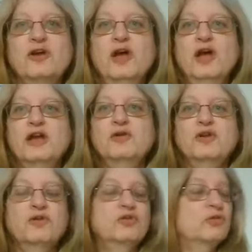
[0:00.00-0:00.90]
You know,
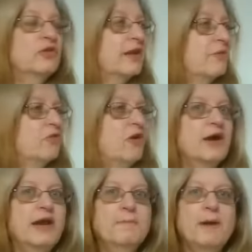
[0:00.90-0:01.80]
you're sort of saying,
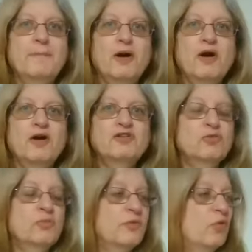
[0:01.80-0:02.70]
right, in my past,
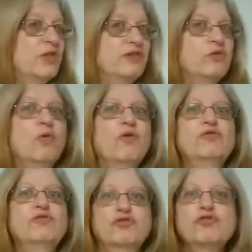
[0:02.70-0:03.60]
all this
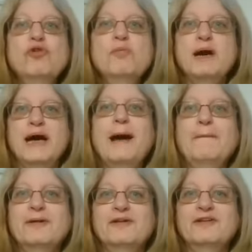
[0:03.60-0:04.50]
awful trauma
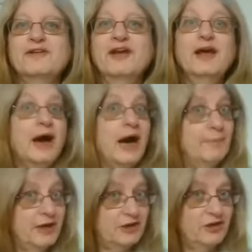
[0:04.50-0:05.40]
happened.
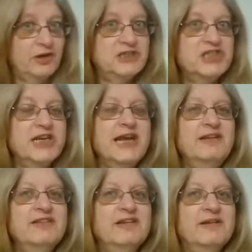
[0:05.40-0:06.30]
I'm acknowledging
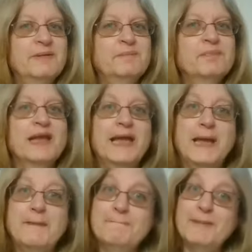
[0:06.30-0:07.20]
it.
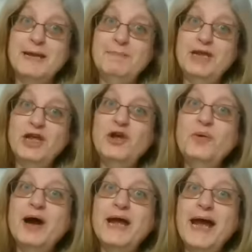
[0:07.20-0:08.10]
It made me
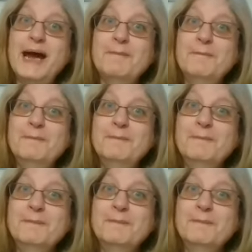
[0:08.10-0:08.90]
who I am,